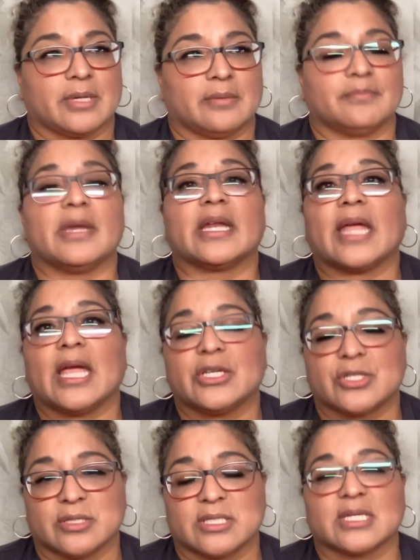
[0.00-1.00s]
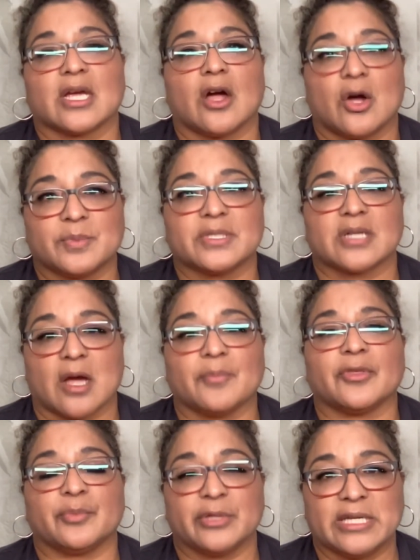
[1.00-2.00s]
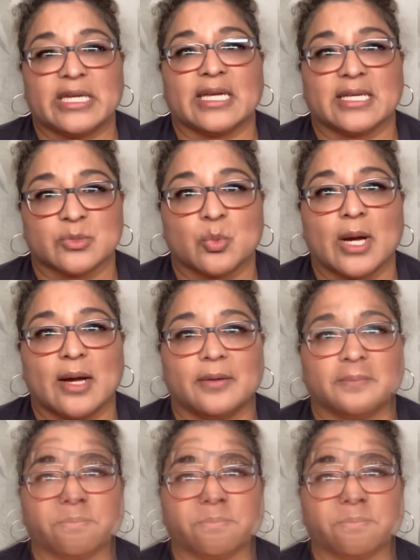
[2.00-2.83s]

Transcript: medications to help stop the bleeding as well.